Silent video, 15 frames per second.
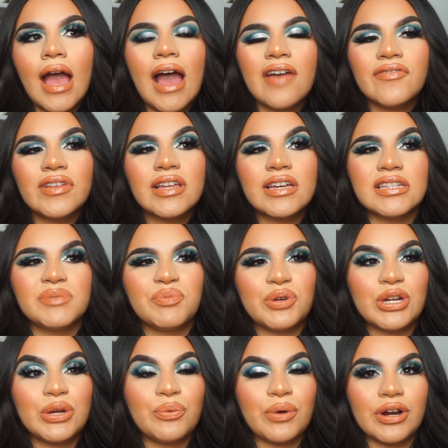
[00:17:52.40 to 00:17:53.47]
feel like it's
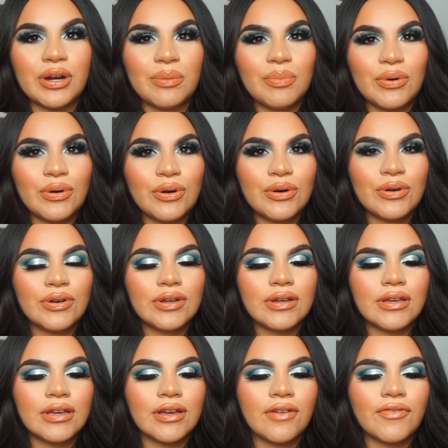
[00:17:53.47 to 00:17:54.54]
pretty wearable
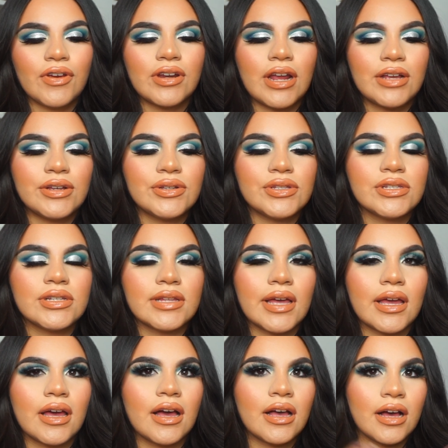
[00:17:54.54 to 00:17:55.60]
if you're not used to
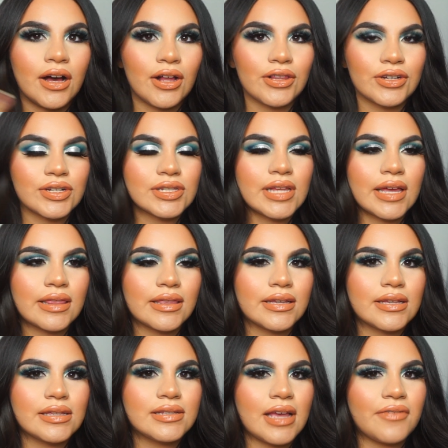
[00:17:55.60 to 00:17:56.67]
like colors like
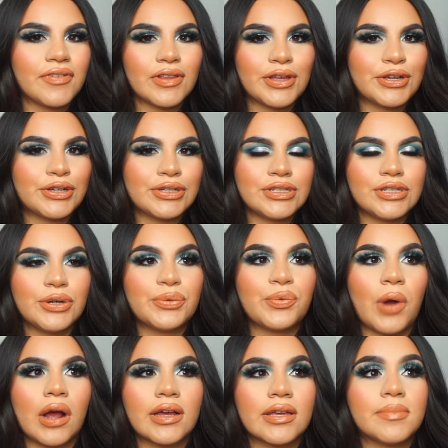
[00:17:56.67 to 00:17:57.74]
this. I feel like you can still
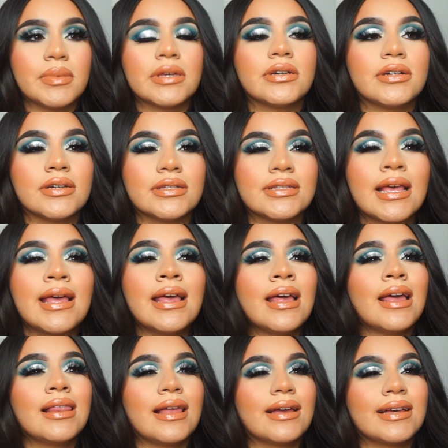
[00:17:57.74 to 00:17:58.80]
rock it because,
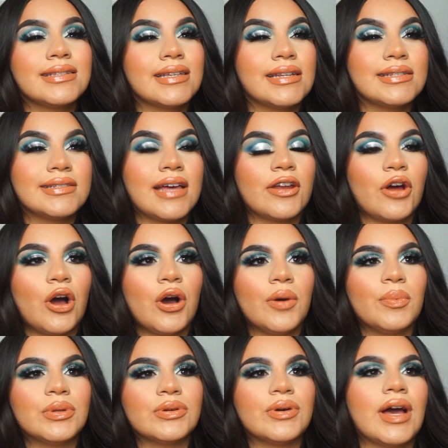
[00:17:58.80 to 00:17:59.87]
like I said, it's not all
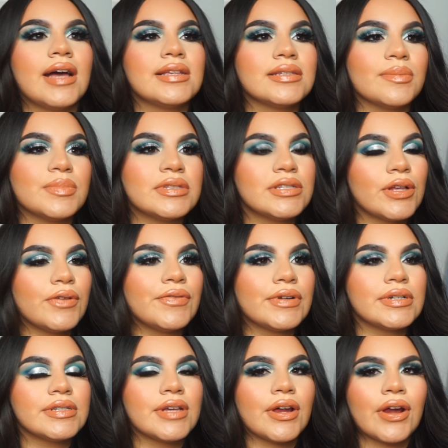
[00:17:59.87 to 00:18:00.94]
blue. It has some
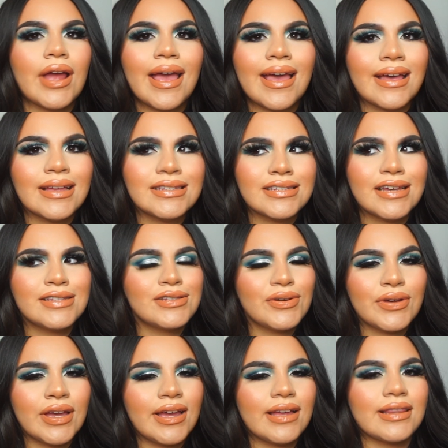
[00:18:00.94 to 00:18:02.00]
silvers there, and it's
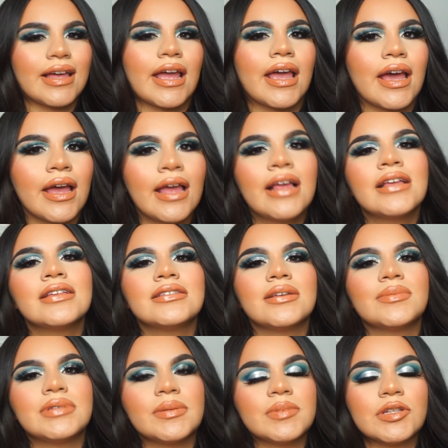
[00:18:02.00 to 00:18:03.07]
okay. Like,
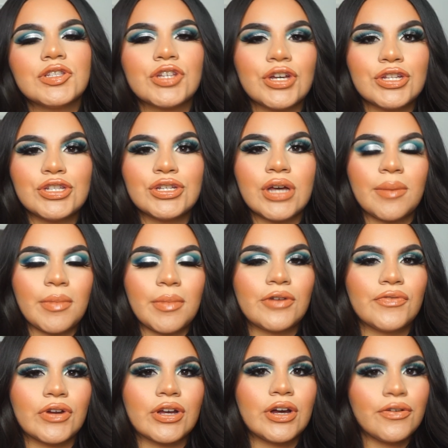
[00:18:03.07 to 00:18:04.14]
sometimes it's good to come
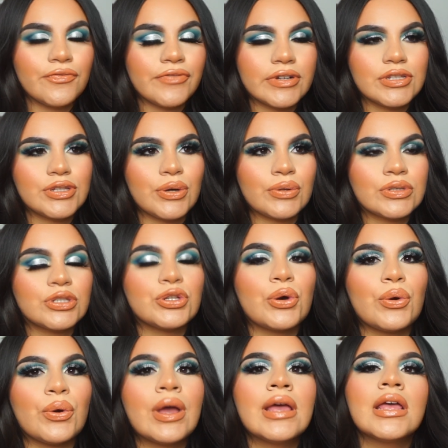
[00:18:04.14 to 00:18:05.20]
your comfort zone.
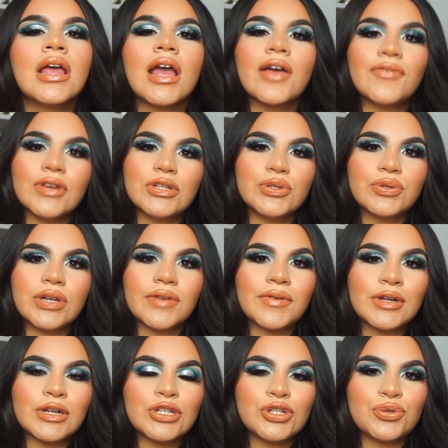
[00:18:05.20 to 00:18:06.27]
So if you do give
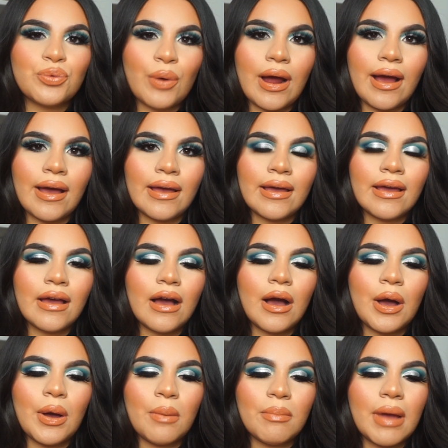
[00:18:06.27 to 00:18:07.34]
it a try,
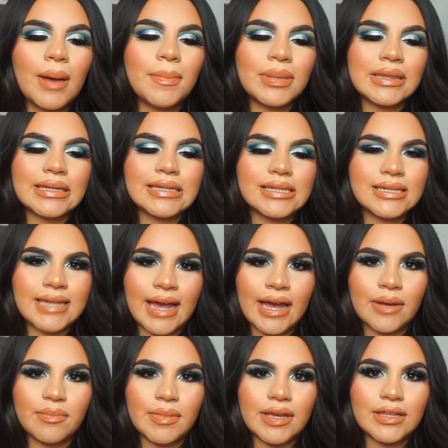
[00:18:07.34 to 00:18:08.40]
please
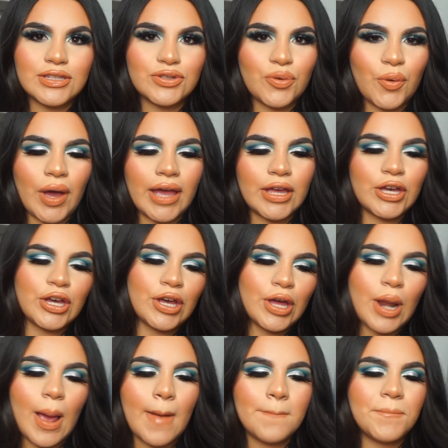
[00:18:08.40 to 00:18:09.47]
tag me so I
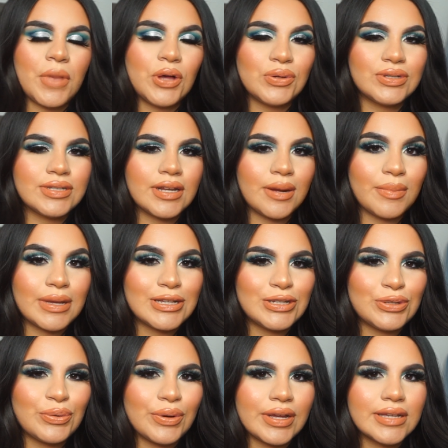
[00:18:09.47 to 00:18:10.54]
could post it on my
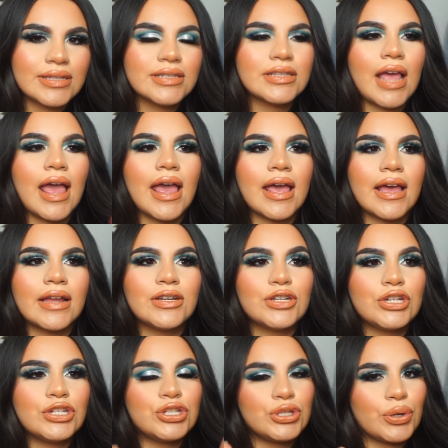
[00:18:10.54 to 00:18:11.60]
stories and
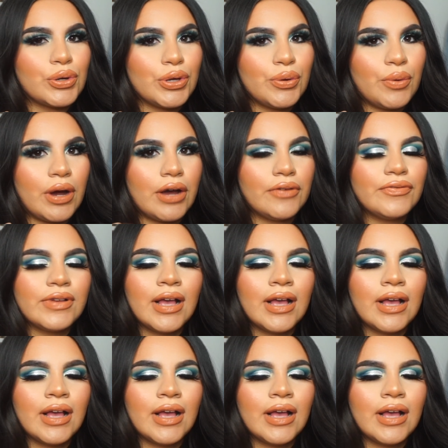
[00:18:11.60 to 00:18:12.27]
show you off.